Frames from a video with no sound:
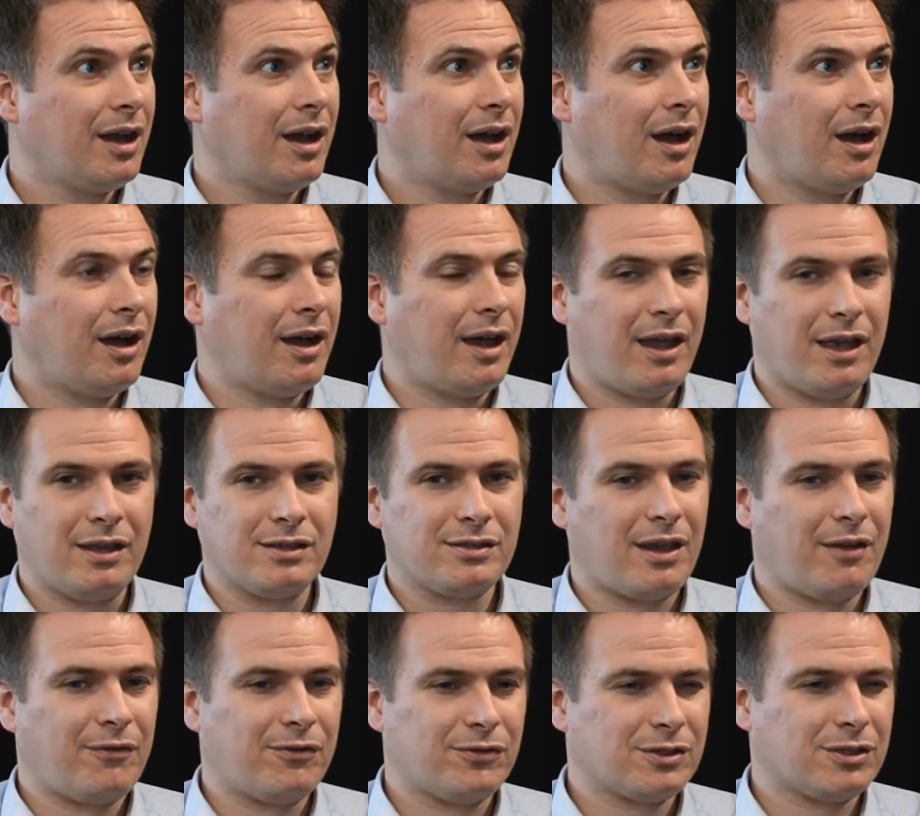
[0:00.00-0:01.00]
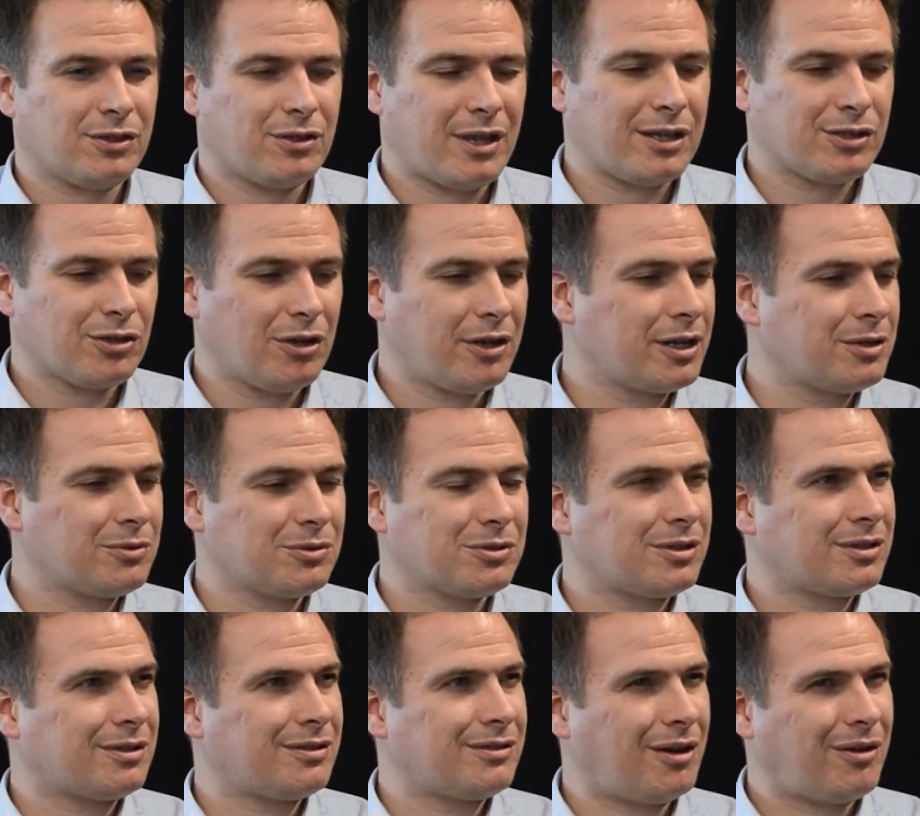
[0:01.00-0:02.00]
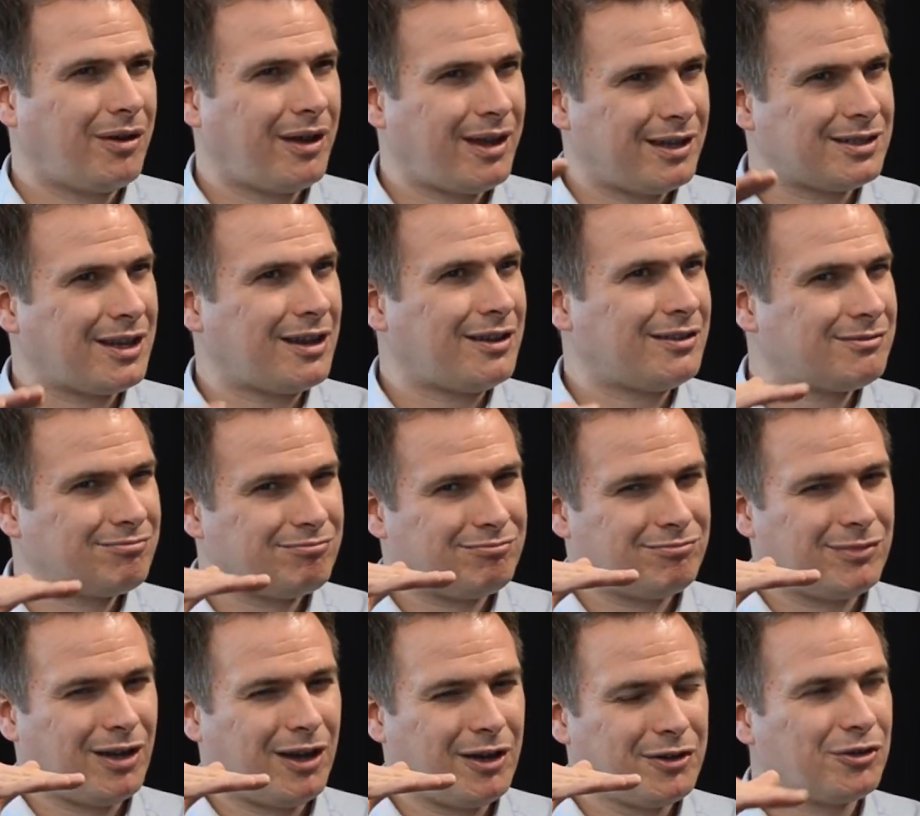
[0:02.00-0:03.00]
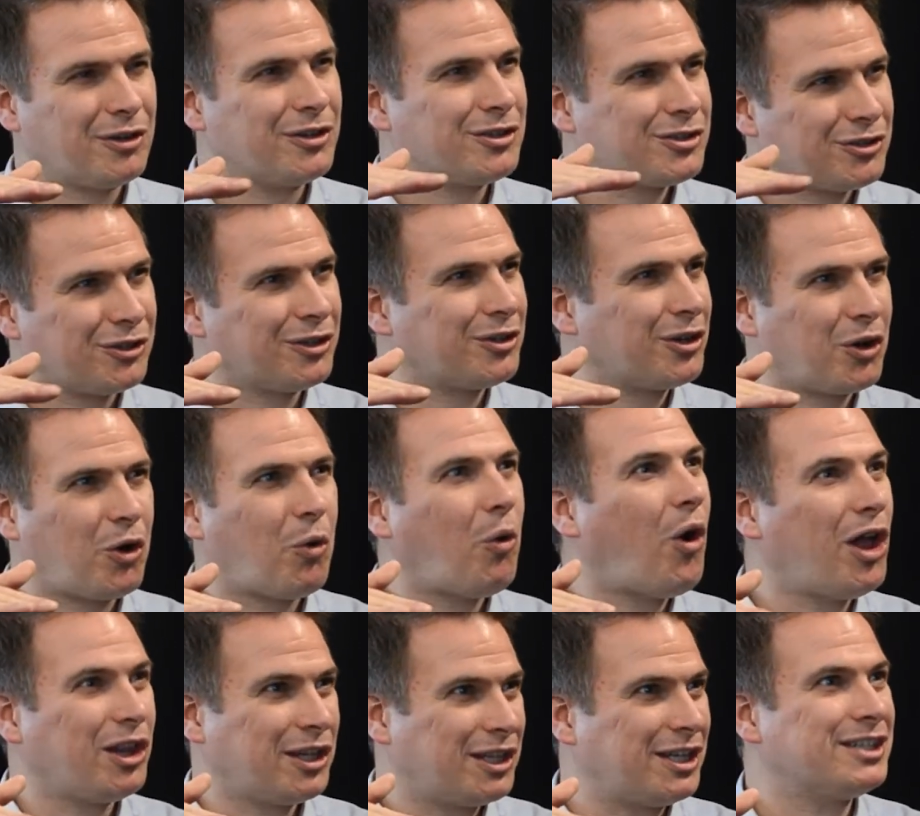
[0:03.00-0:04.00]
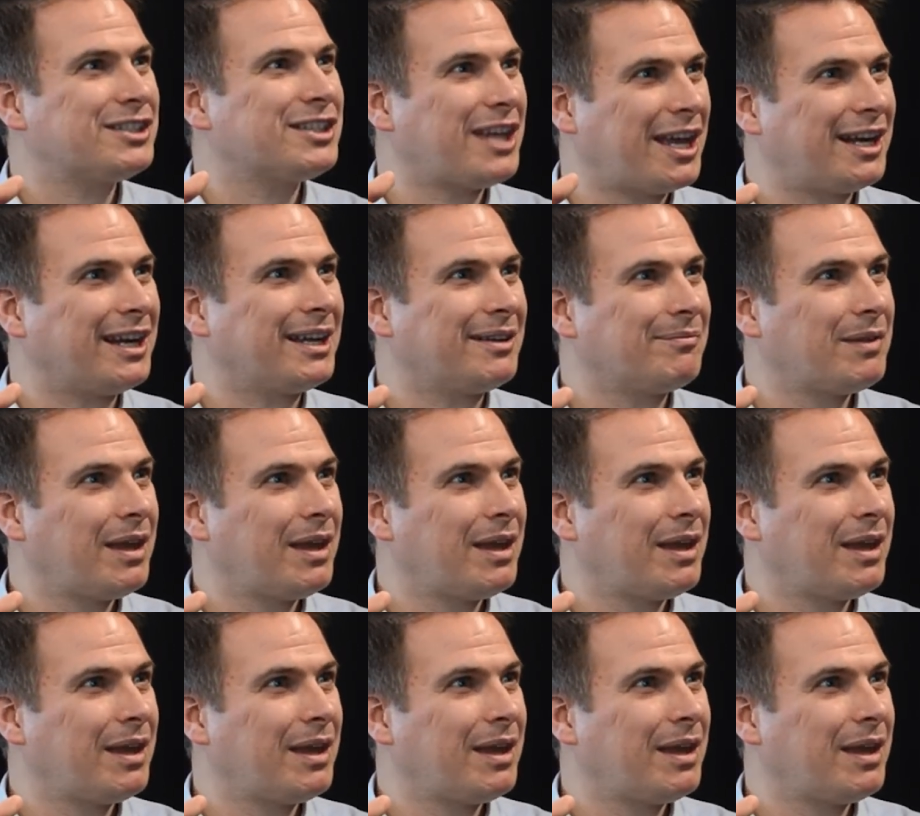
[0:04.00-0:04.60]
as long as under a certain quality setting.